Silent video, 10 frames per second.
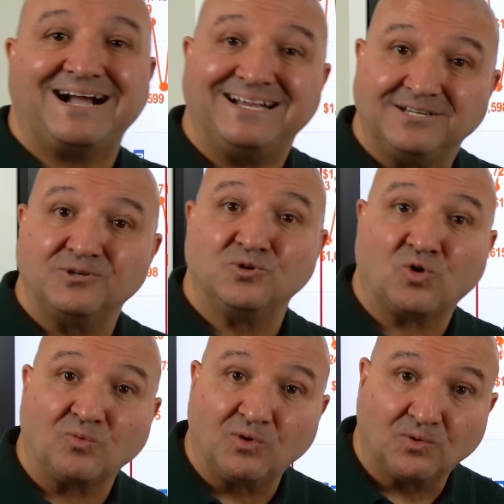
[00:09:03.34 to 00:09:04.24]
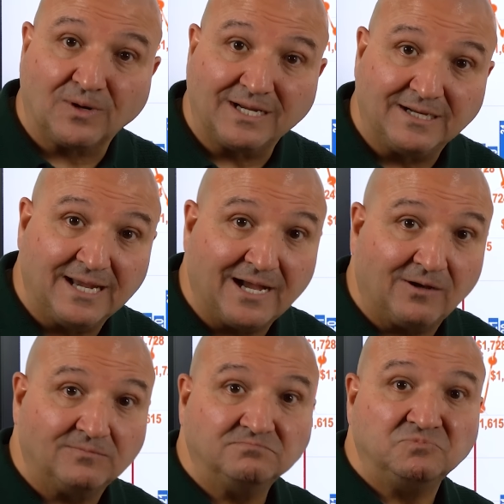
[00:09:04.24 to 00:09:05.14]
kind of normal right
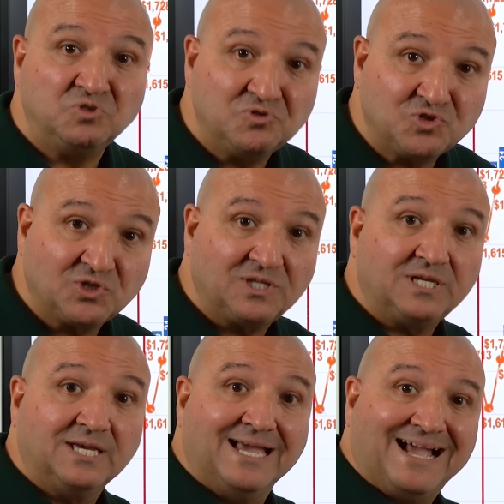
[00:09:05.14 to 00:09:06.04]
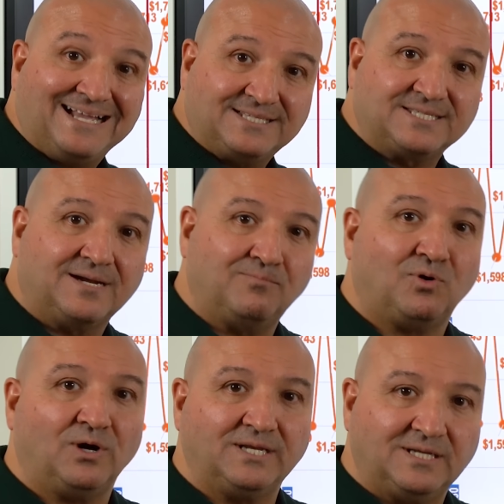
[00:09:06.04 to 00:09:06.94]
now. Usually at some
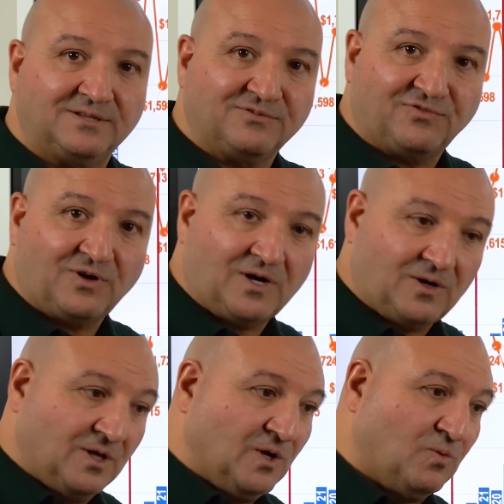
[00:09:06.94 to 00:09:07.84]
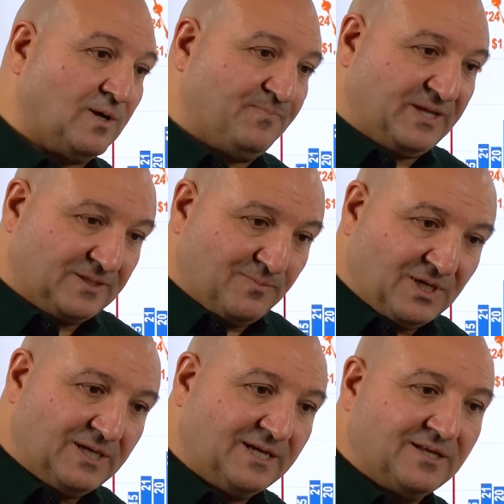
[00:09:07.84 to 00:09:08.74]
point in the fall, well, at the
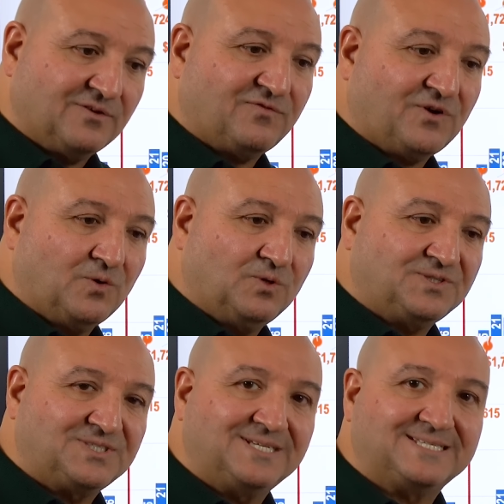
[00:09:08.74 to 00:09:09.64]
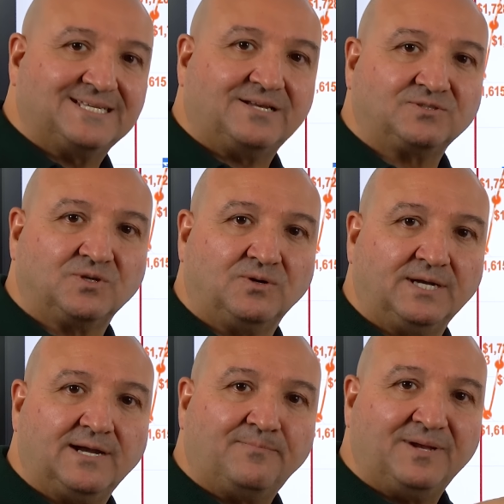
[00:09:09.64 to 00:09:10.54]
beginning of the fall, we'll see sales
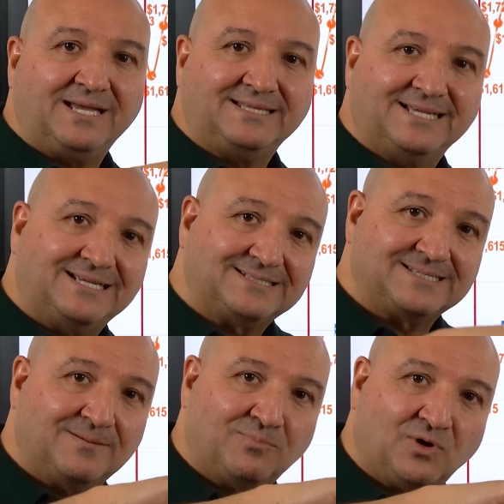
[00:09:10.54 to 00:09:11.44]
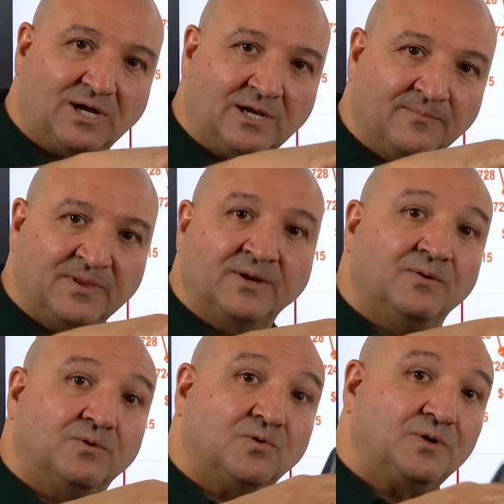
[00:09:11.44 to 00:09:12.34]
going up. And then at some point
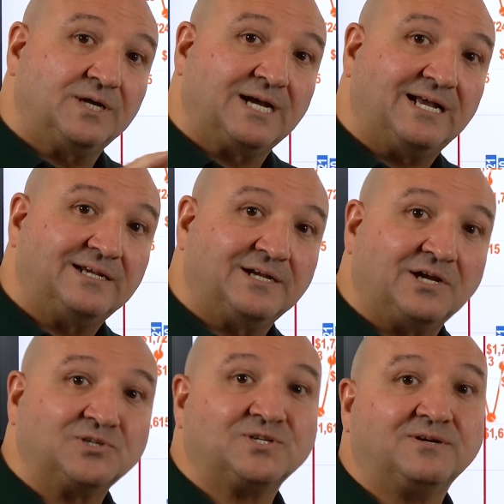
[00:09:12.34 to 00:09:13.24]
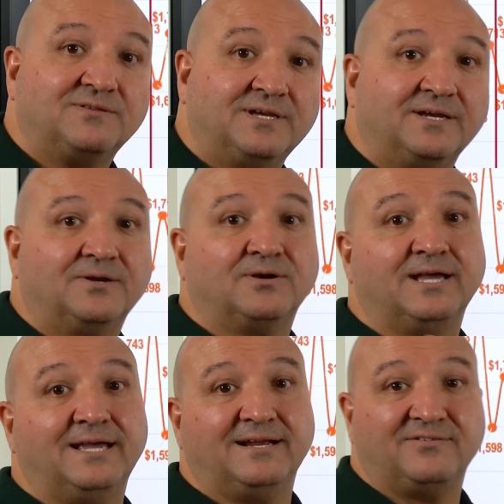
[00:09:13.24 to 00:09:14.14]
where we kind of are start thinking,
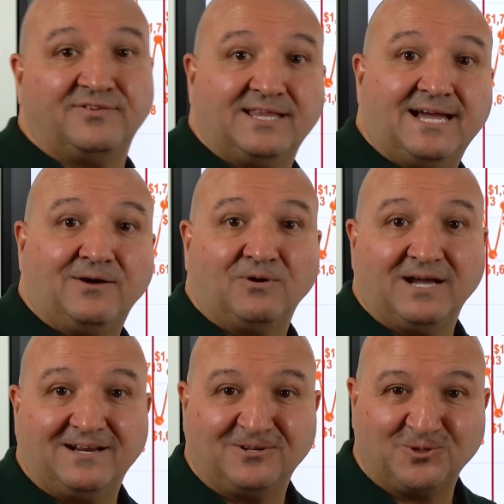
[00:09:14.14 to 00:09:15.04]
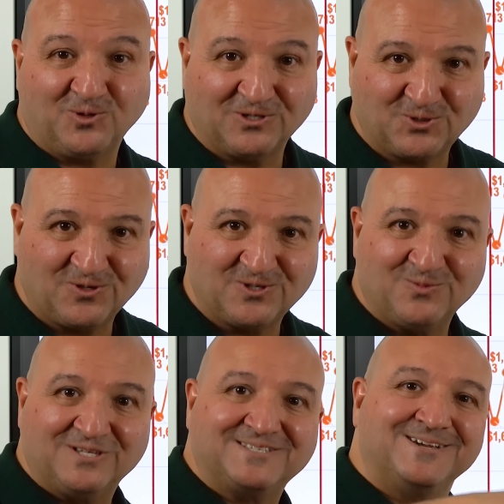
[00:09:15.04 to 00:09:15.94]
okay, enough of that, we're headed towards
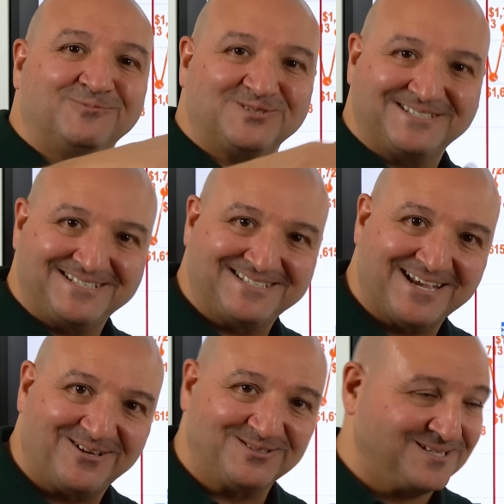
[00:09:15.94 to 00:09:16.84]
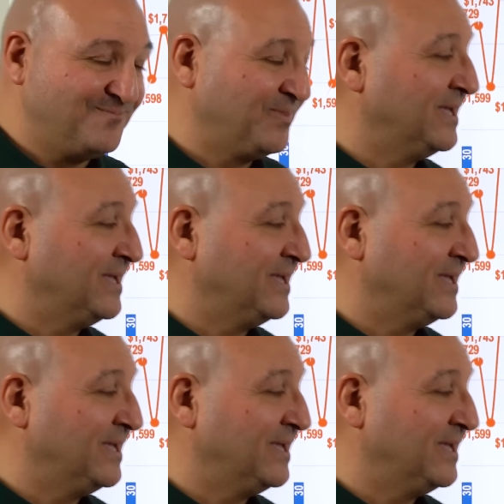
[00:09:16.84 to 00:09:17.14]
Christmas, then we'll see sales